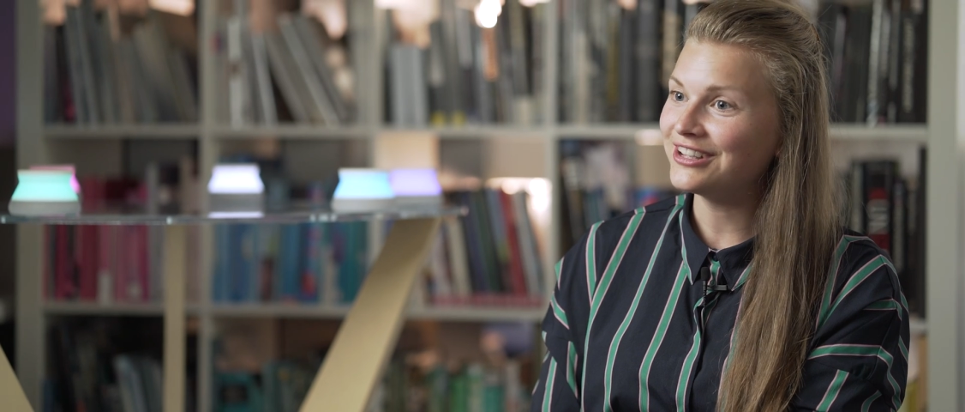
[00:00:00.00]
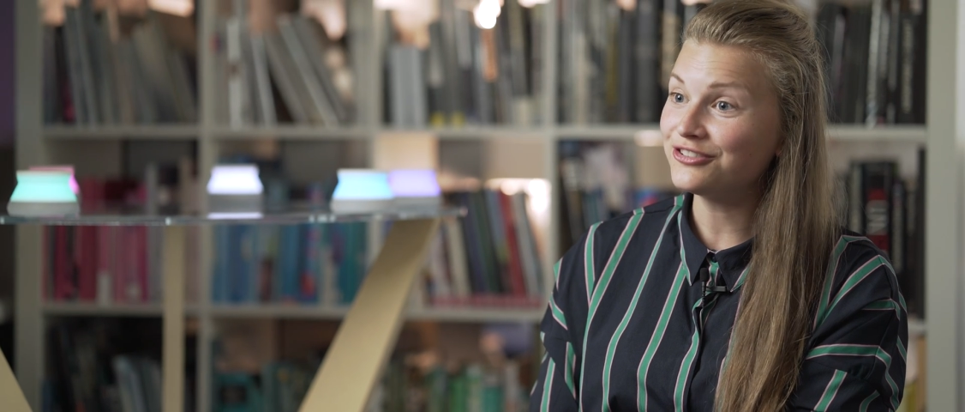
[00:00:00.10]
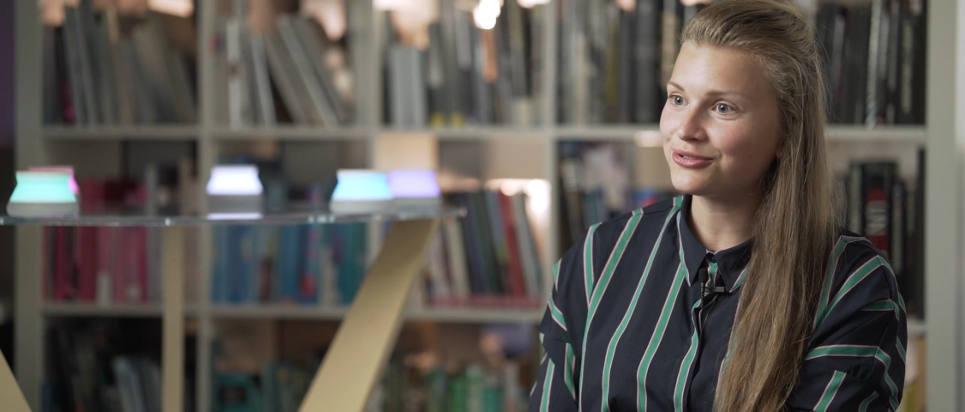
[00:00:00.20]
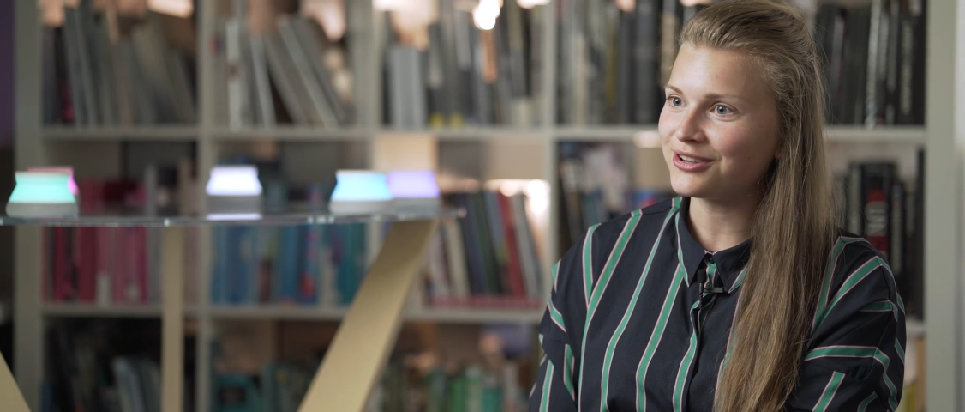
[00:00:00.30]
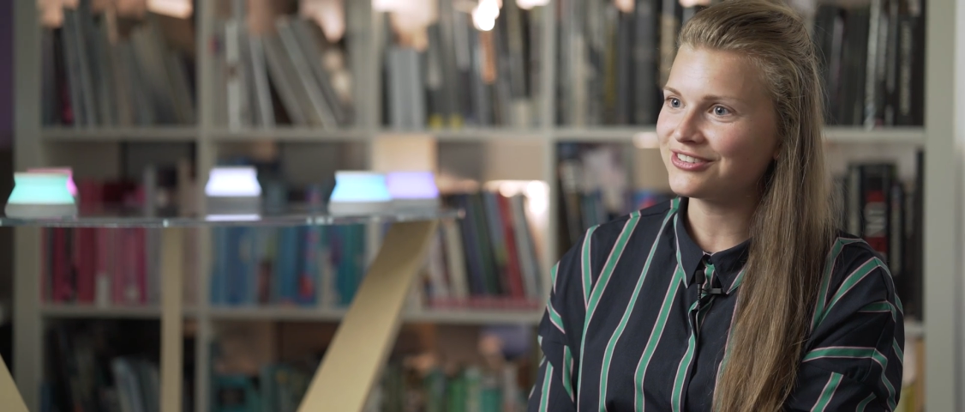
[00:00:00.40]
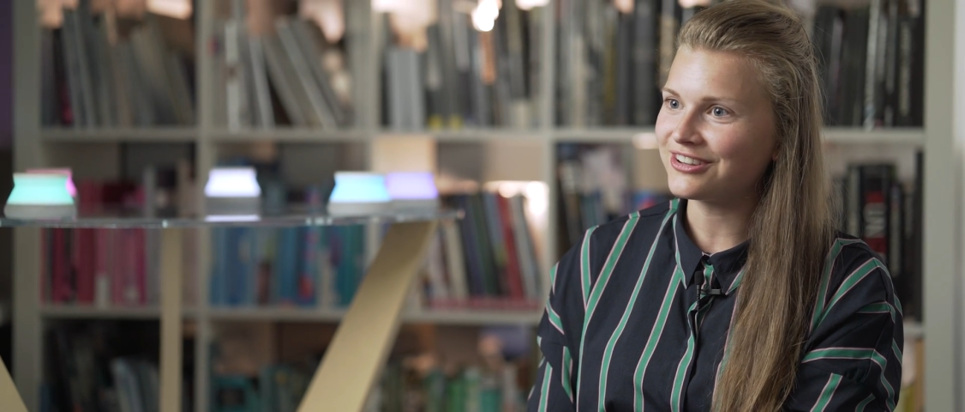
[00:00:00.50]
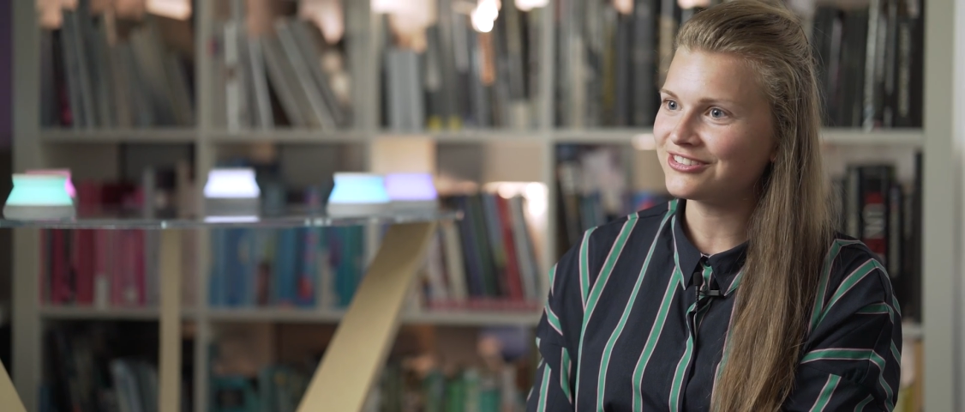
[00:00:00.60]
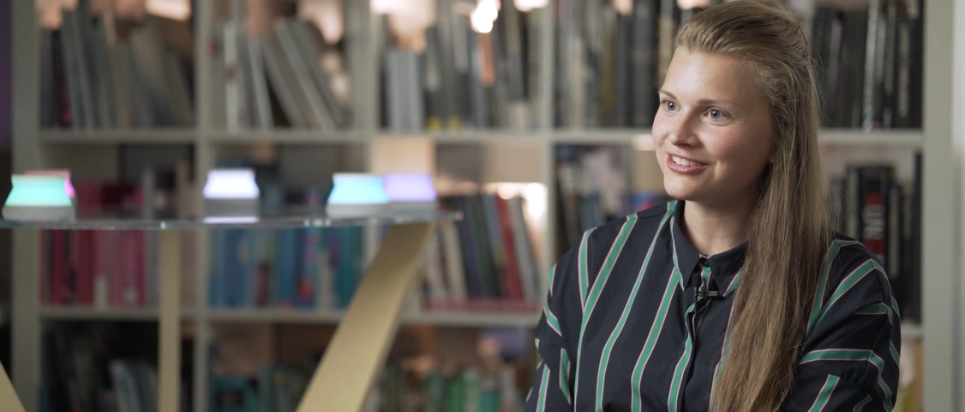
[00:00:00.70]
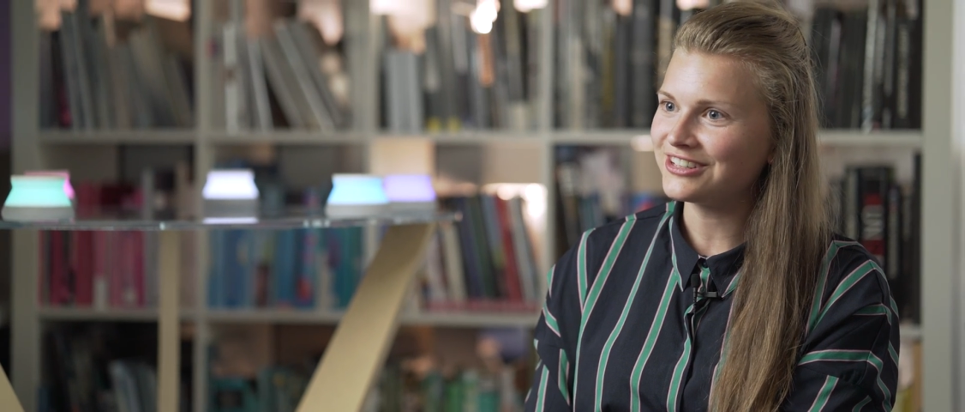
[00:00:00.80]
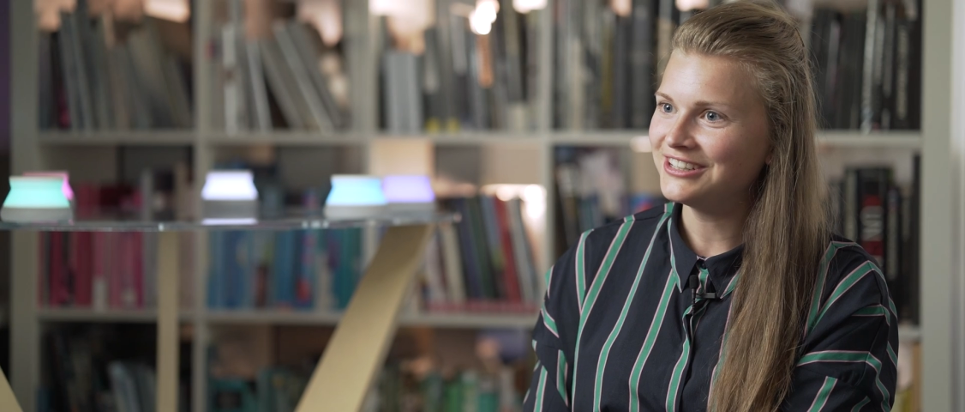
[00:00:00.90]
interest
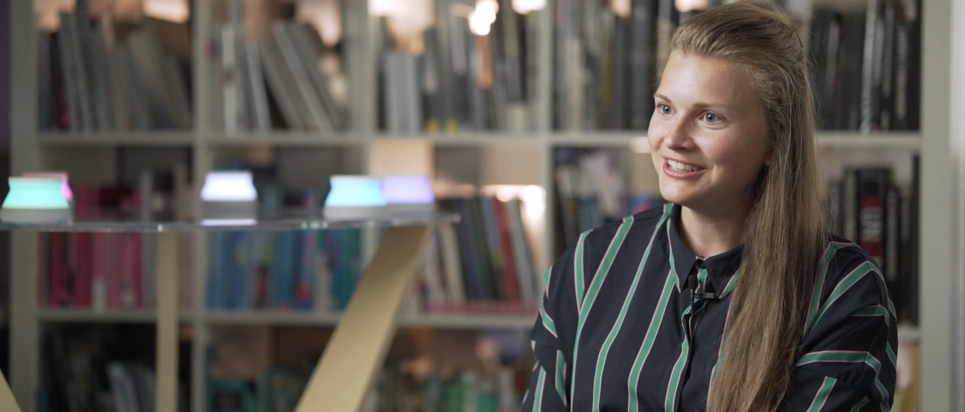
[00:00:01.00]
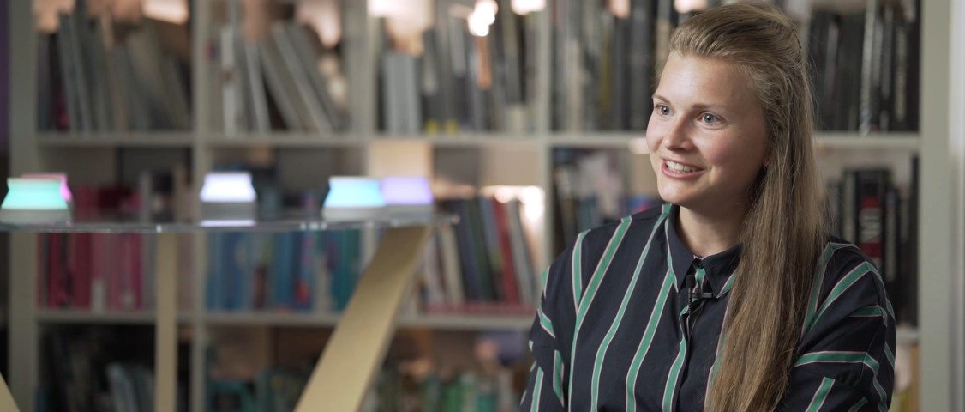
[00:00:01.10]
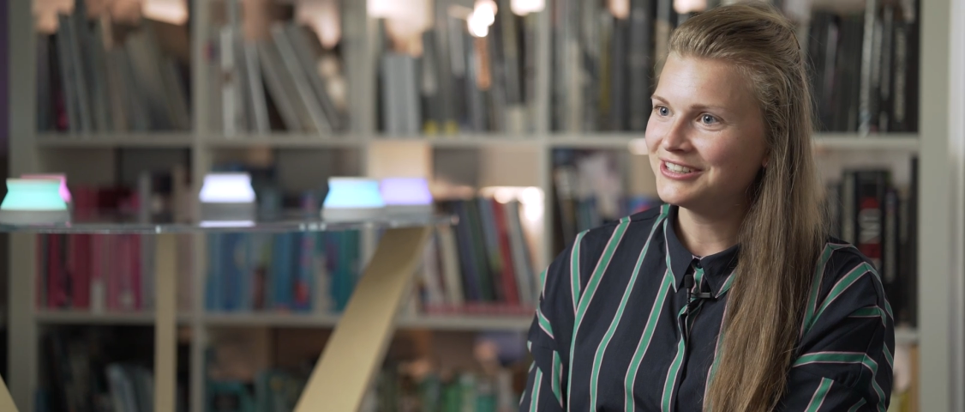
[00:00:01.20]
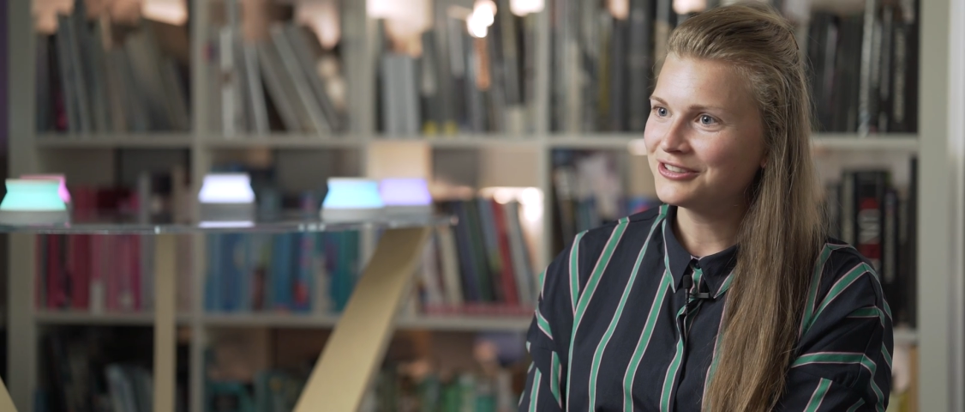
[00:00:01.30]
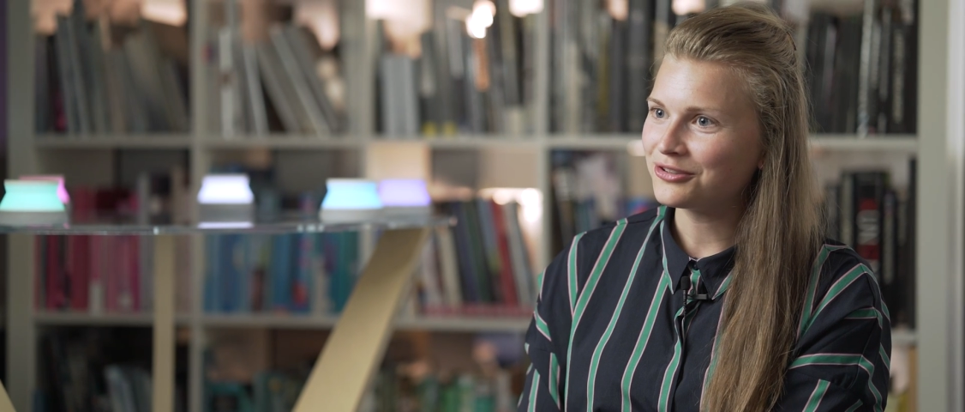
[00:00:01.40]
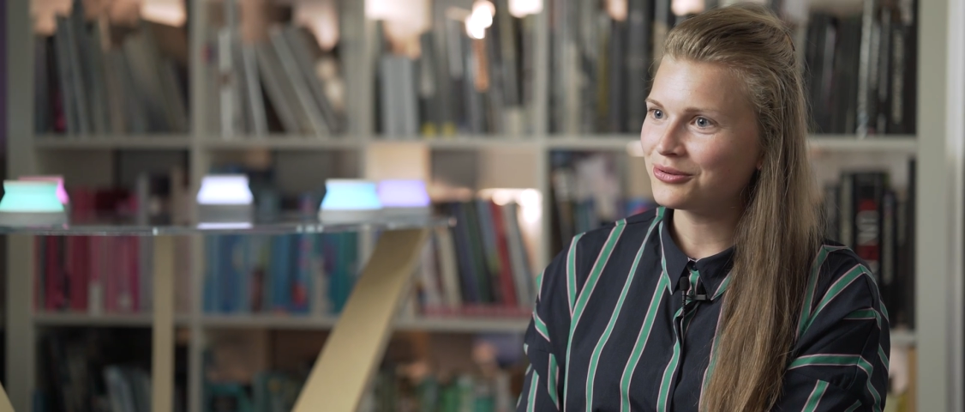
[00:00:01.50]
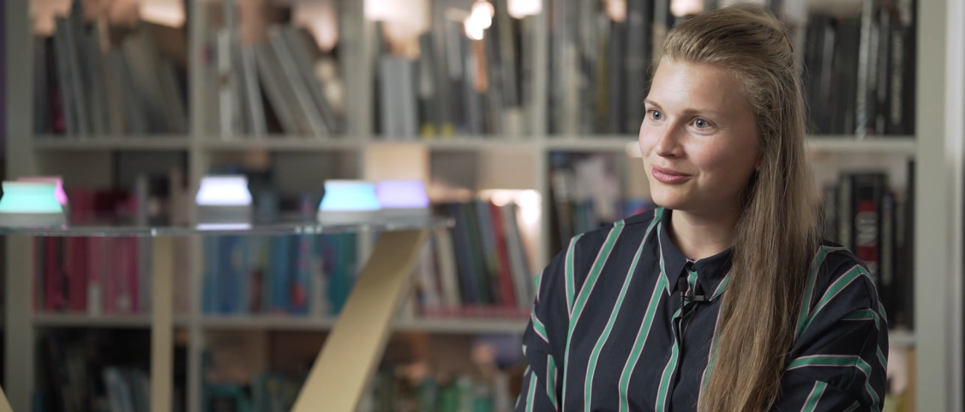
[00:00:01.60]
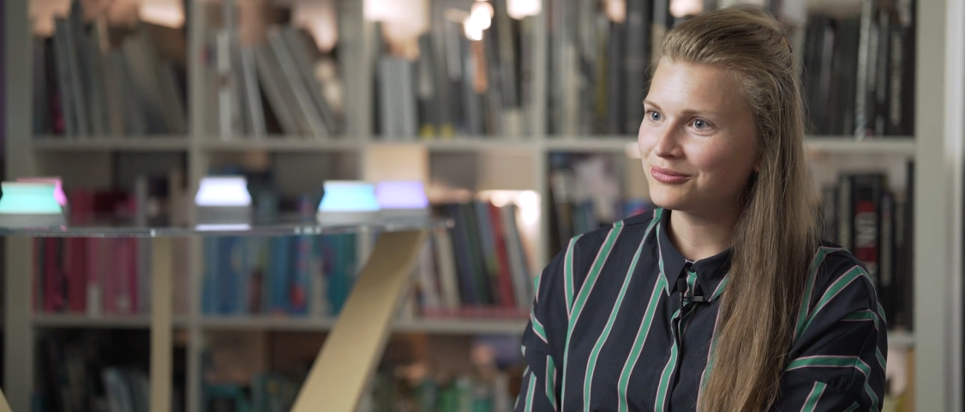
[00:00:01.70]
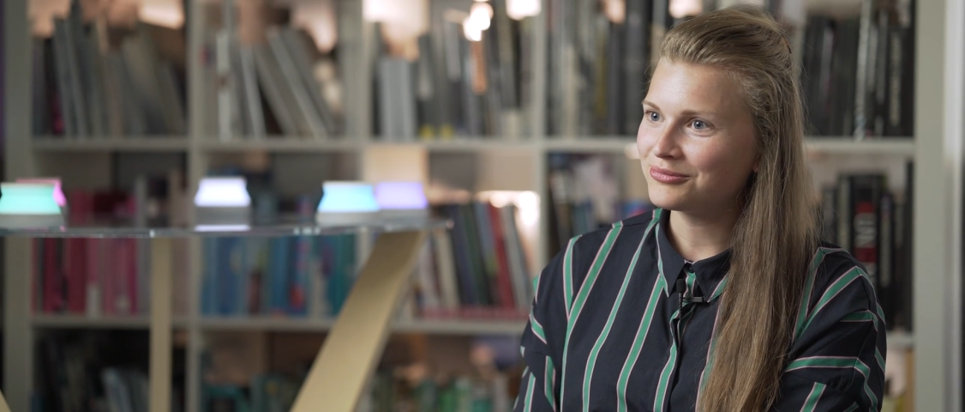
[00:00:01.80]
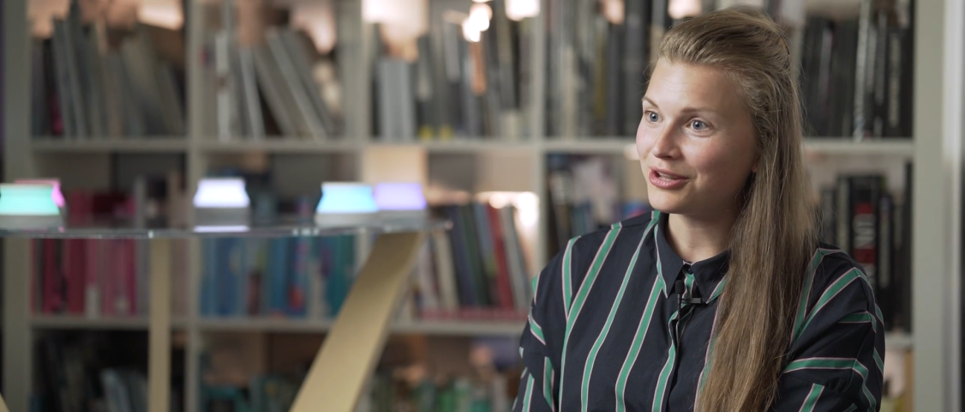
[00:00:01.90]
actually. So